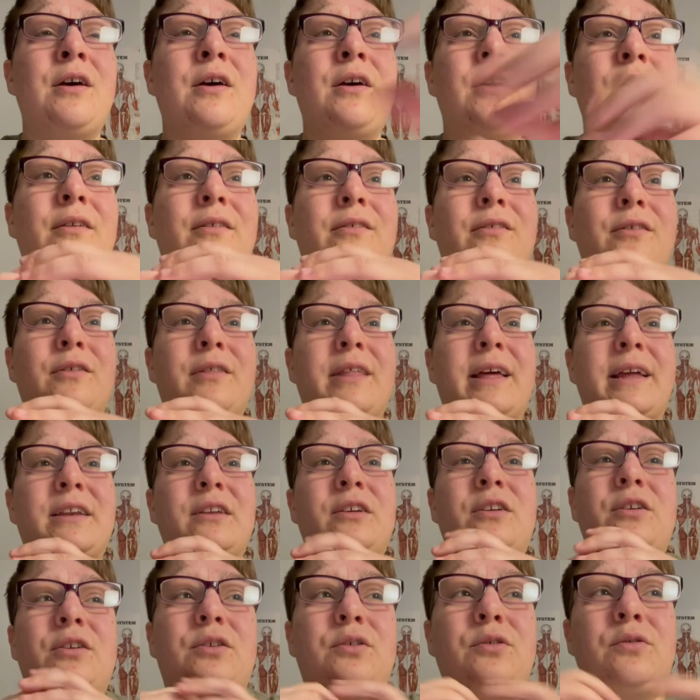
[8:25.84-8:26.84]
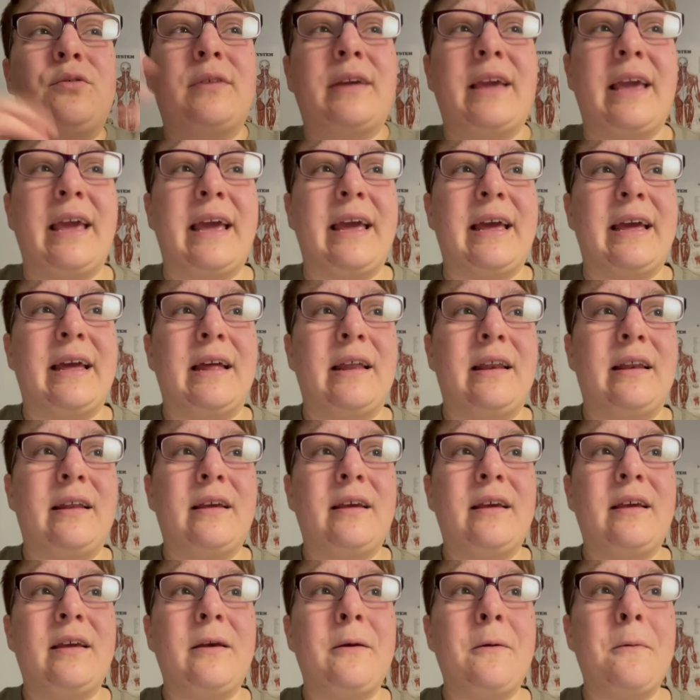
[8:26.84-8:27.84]
So then you can
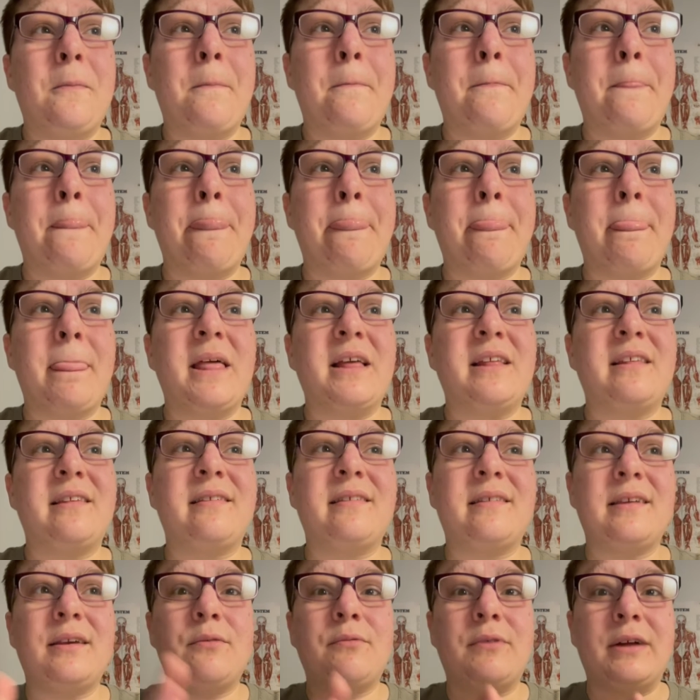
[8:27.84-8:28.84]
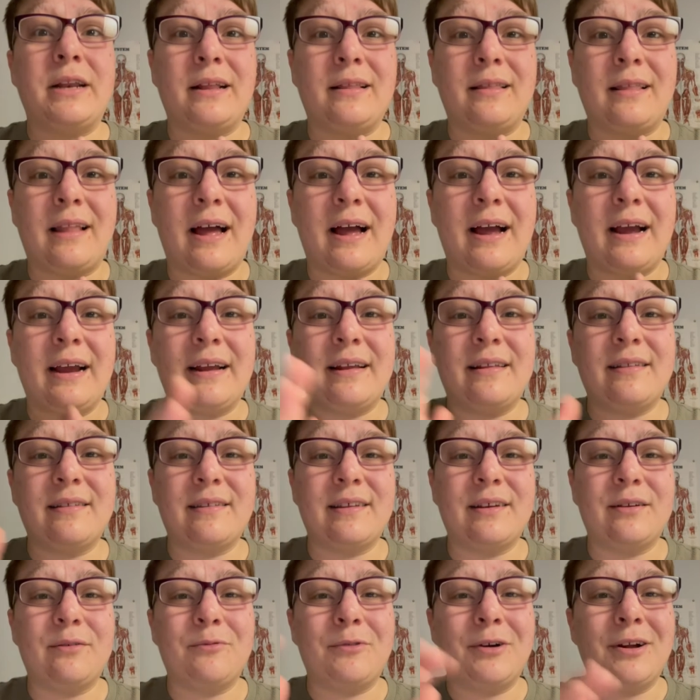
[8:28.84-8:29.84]
see what aligns
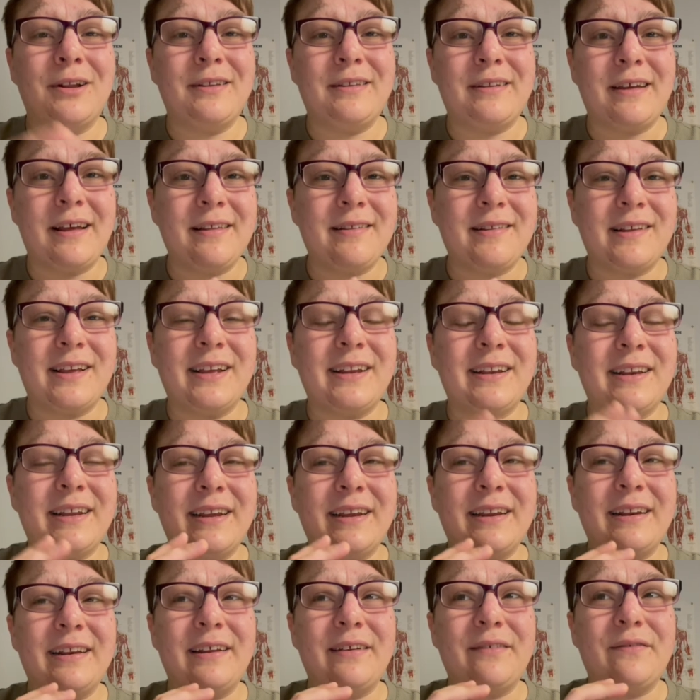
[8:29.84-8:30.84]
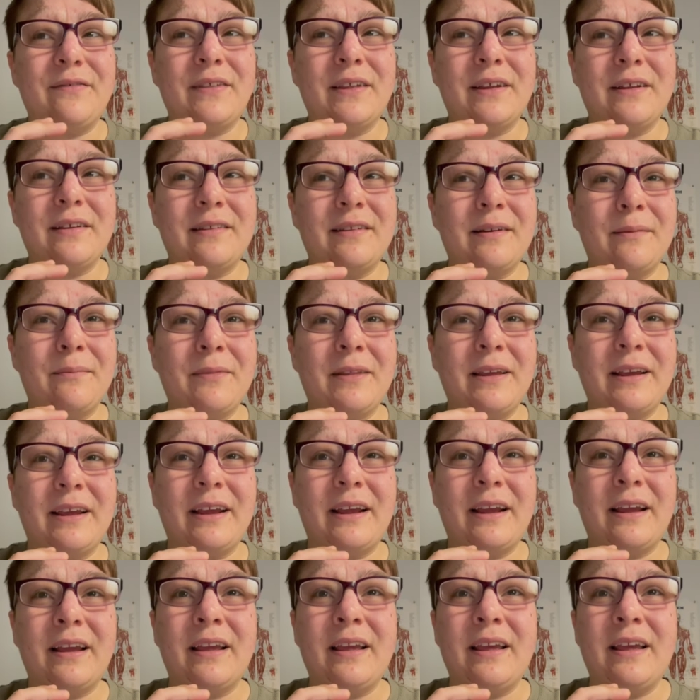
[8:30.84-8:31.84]
and what doesn't, and if
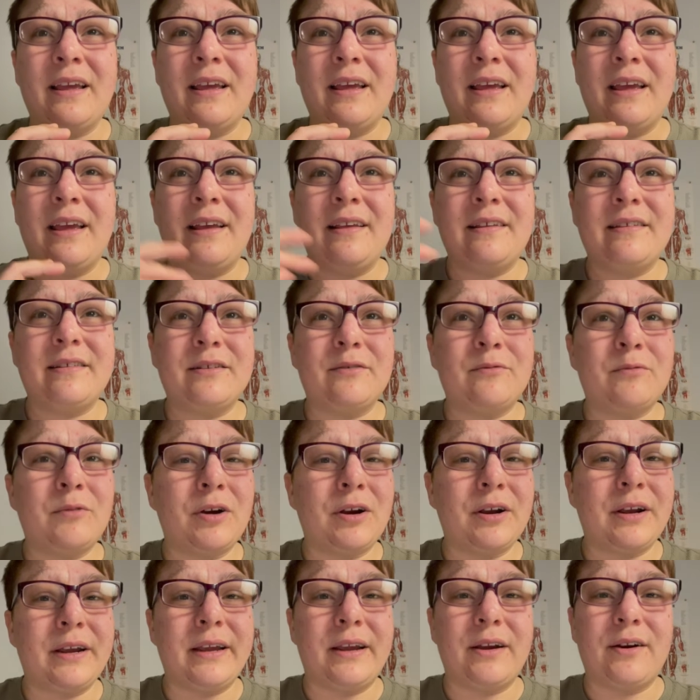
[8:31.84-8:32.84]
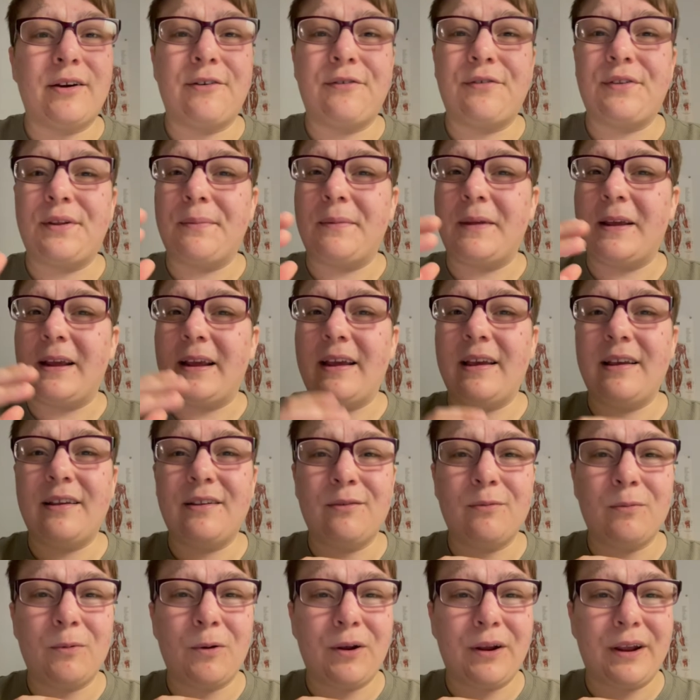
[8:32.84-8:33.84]
something isn't working or if something
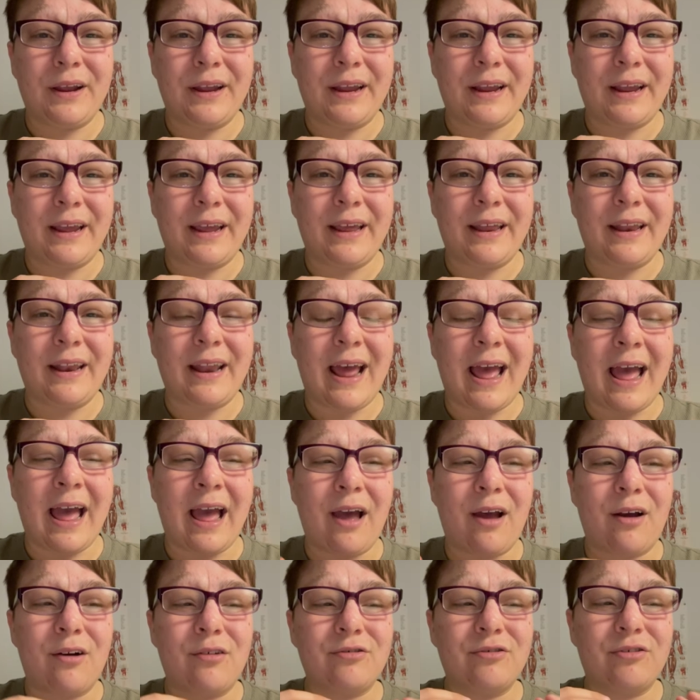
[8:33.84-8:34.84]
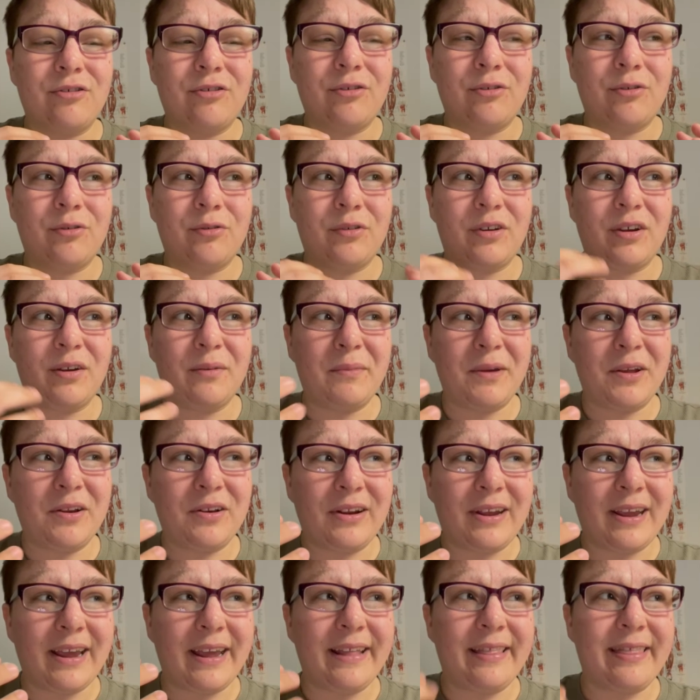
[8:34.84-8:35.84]
is working, and how to
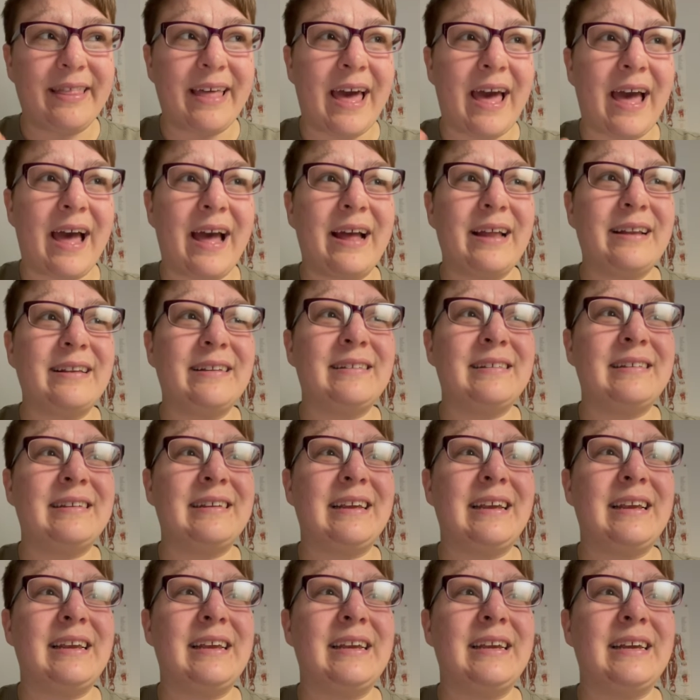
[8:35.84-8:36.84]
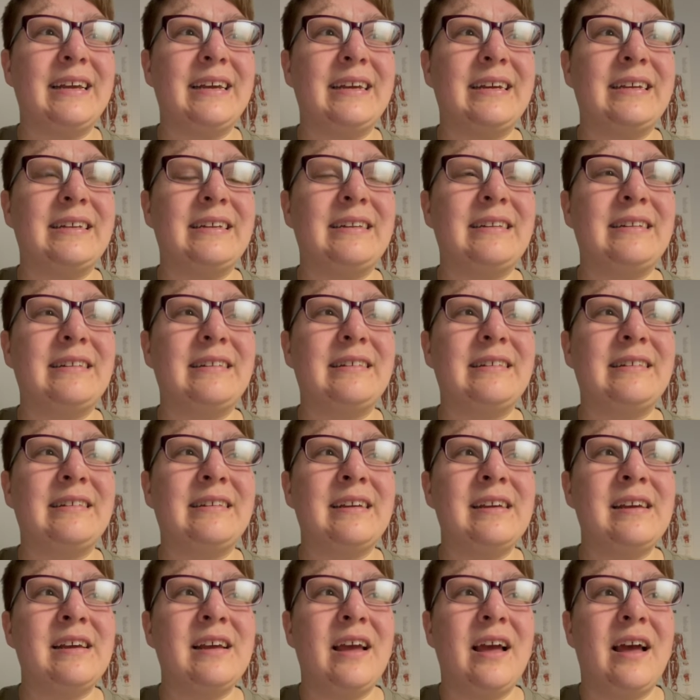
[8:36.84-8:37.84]
communicate that and
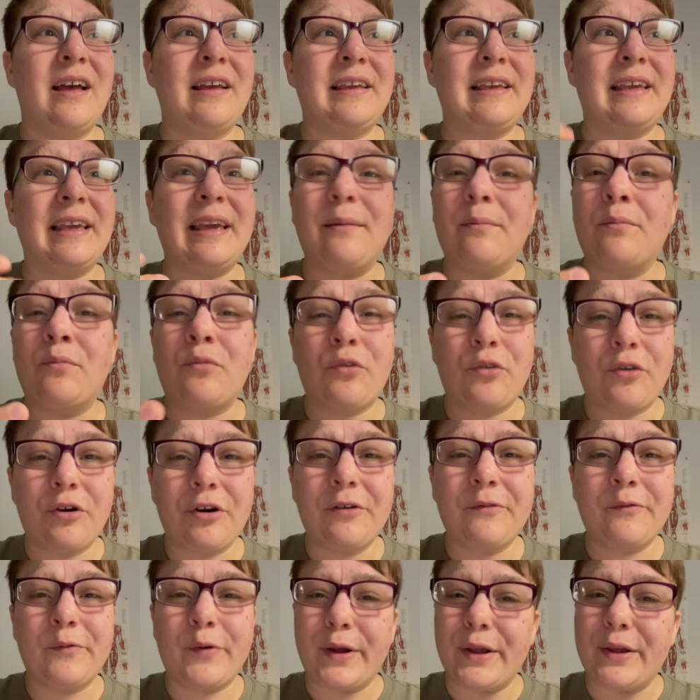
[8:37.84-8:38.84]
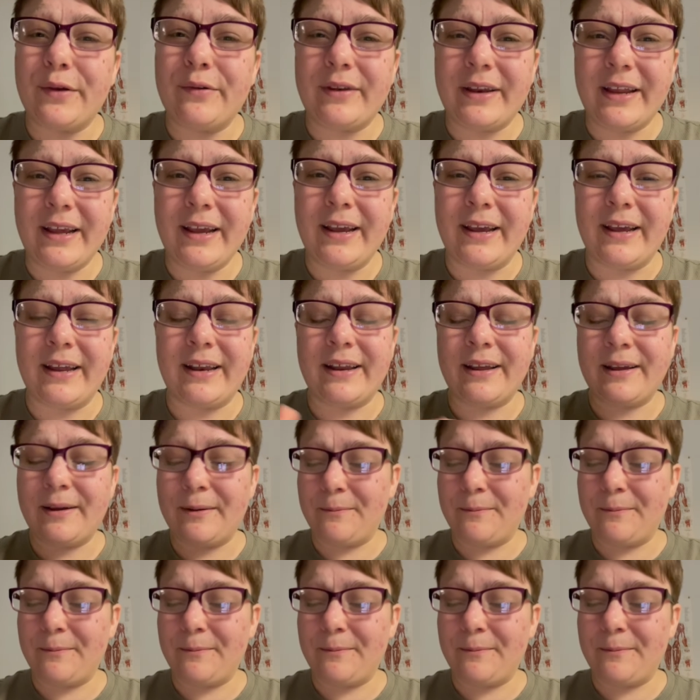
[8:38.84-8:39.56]
get more of what you need.